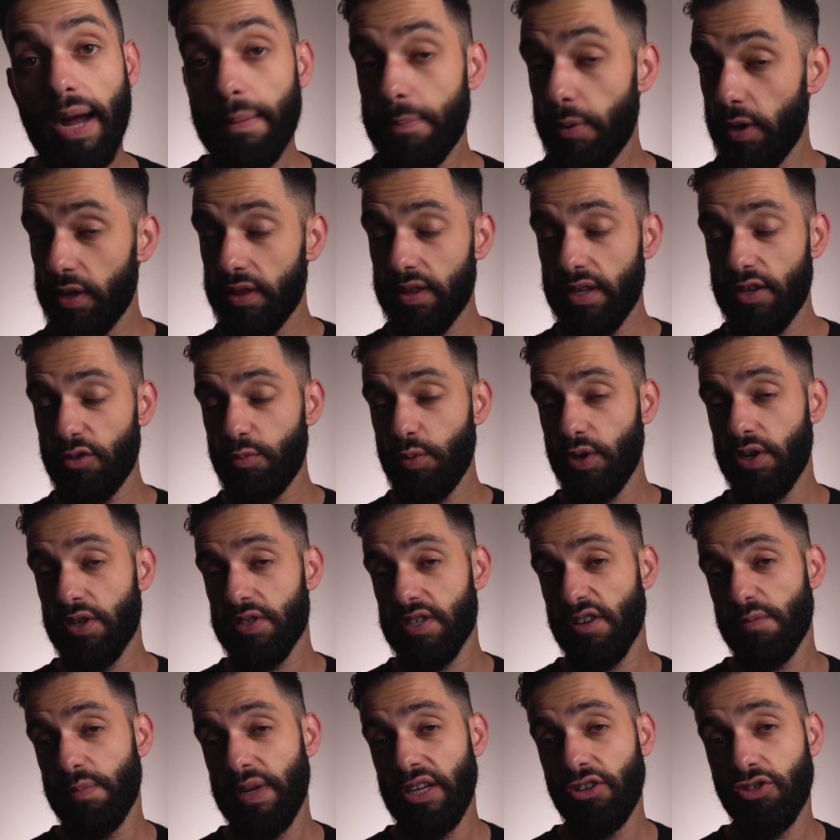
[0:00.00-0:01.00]
I bought this
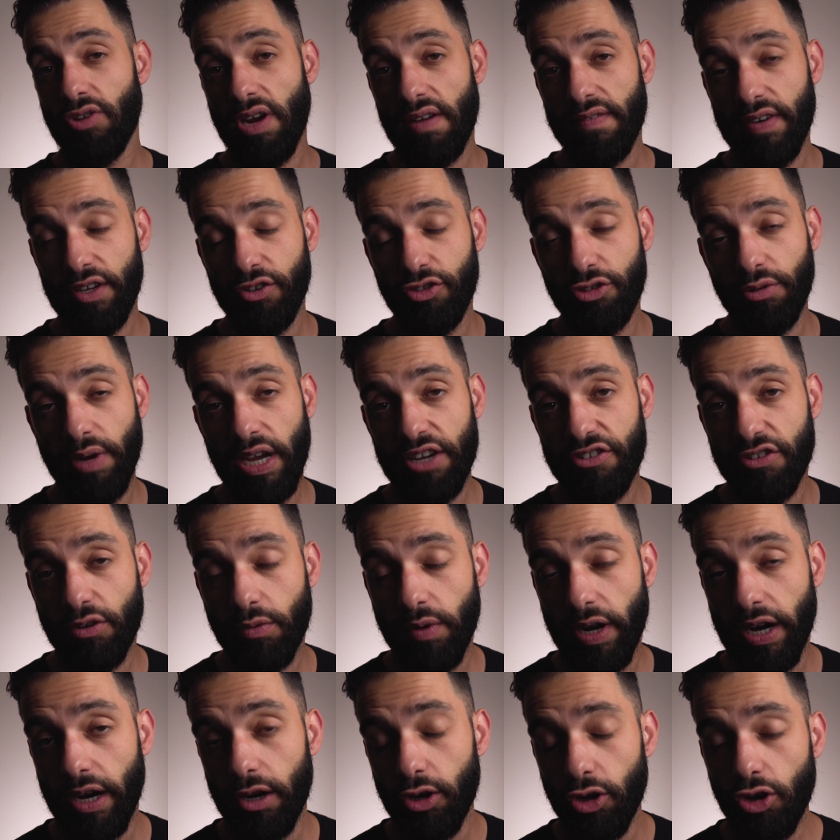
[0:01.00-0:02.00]
because I've been traveling to Asia
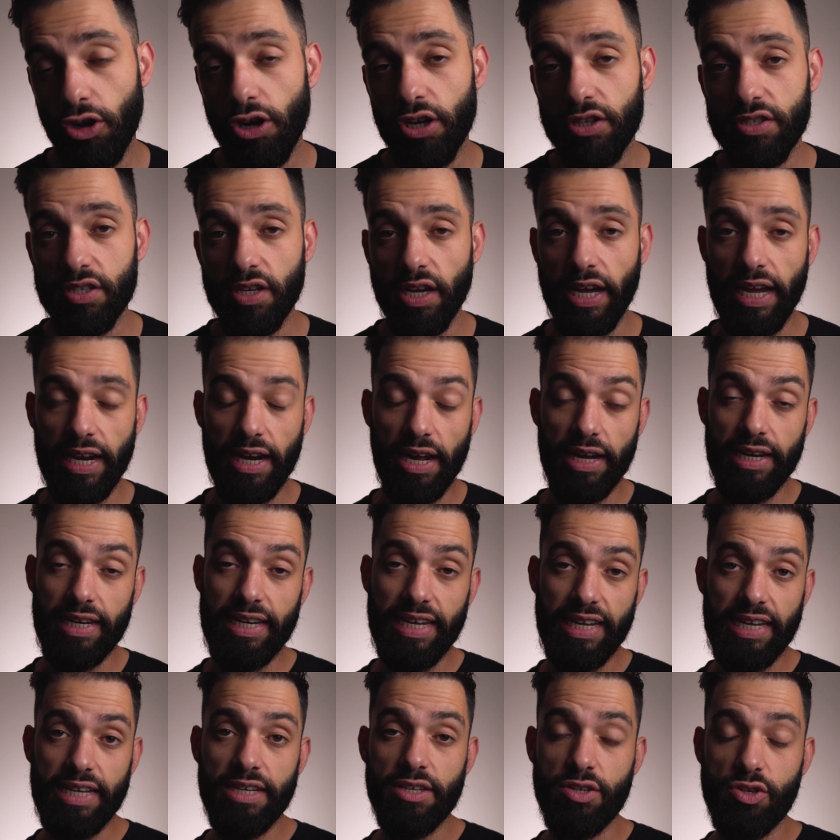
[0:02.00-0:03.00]
quite a lot and I
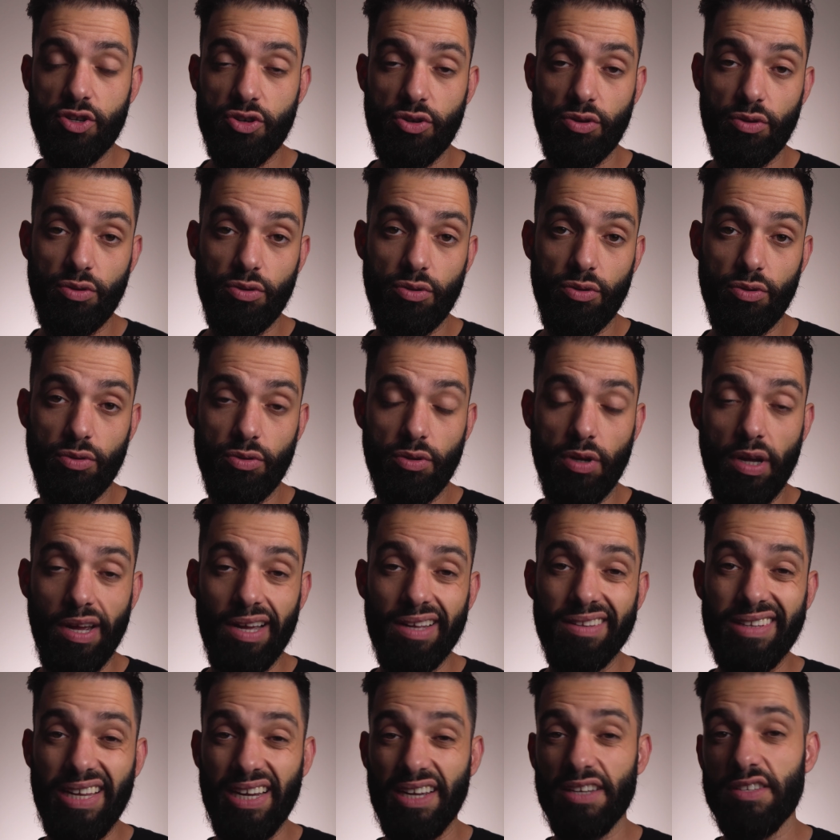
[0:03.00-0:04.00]
need to
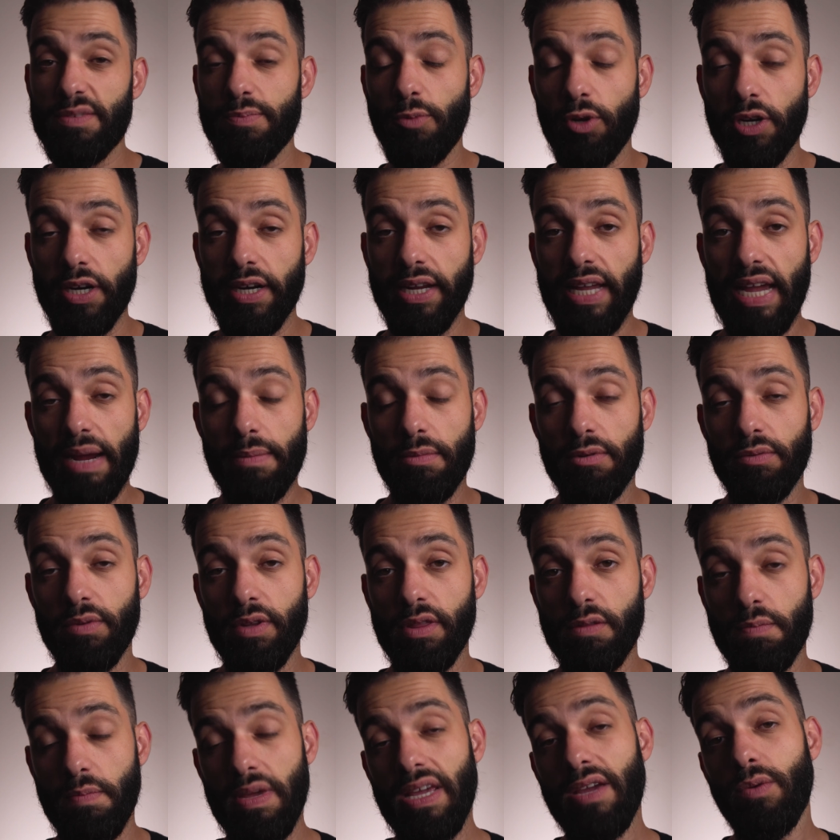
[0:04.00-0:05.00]
take a smaller camera
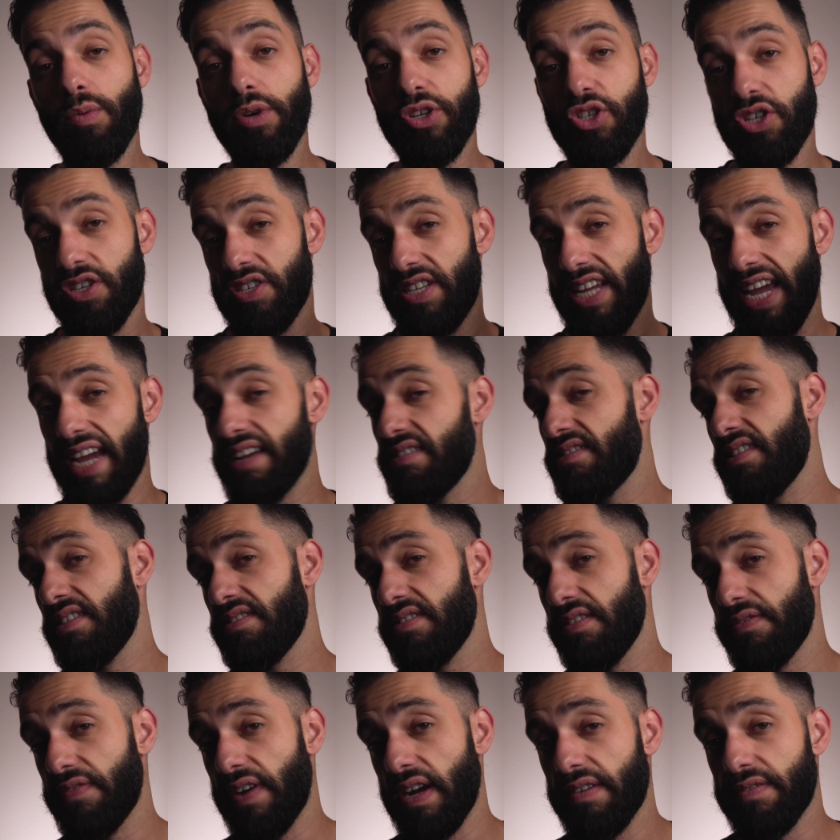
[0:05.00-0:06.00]
with me, which is the
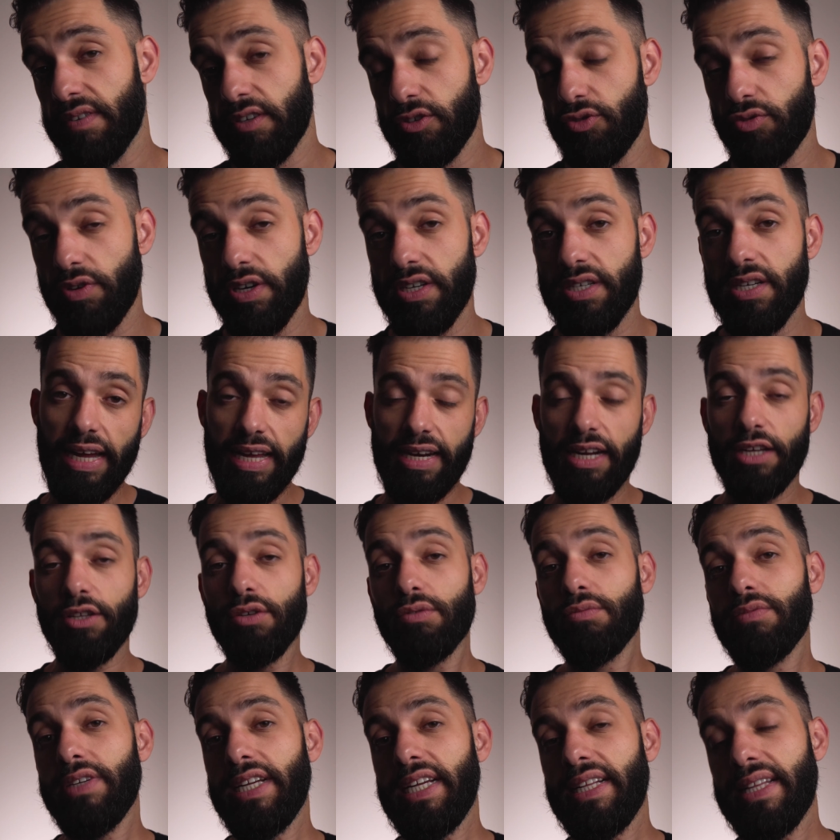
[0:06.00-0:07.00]
A6500, and I
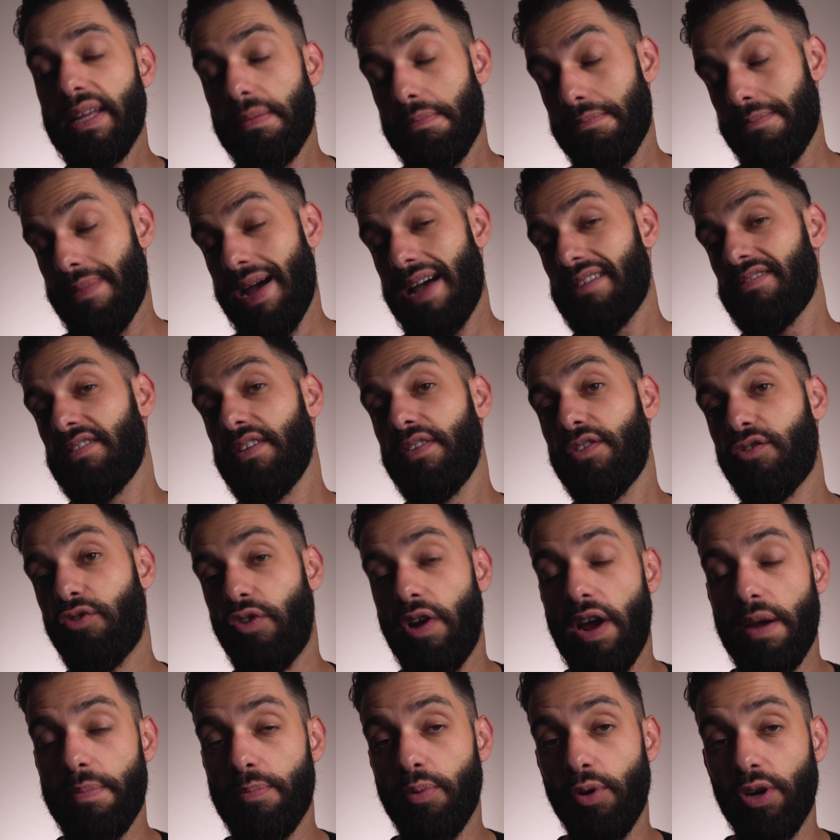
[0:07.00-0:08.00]
don't need the massive
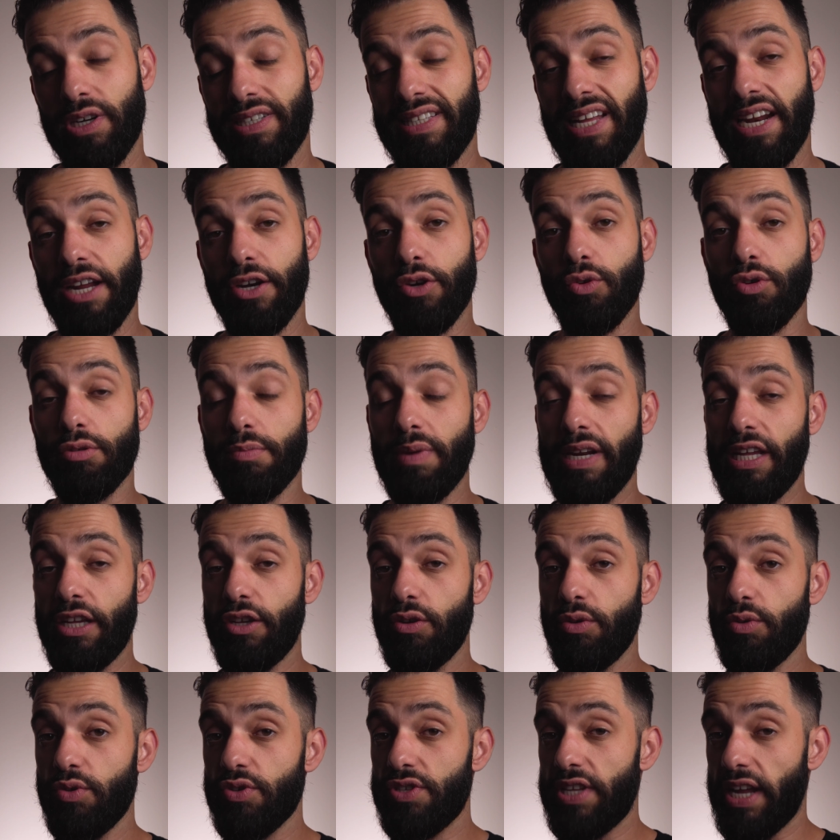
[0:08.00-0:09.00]
tripod that I normally
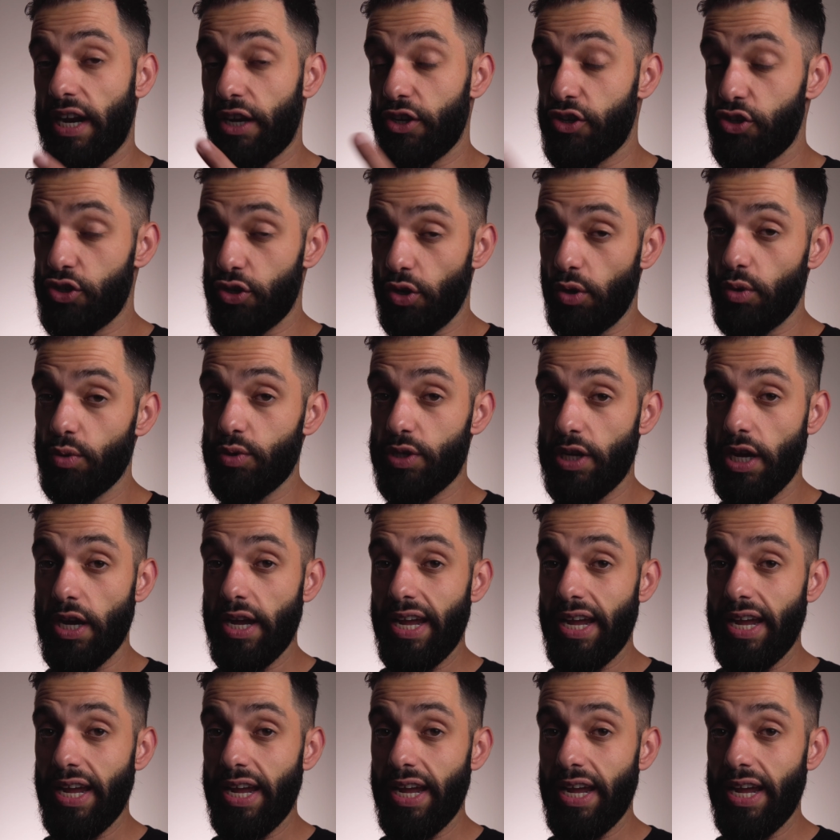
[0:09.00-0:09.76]
use that I showed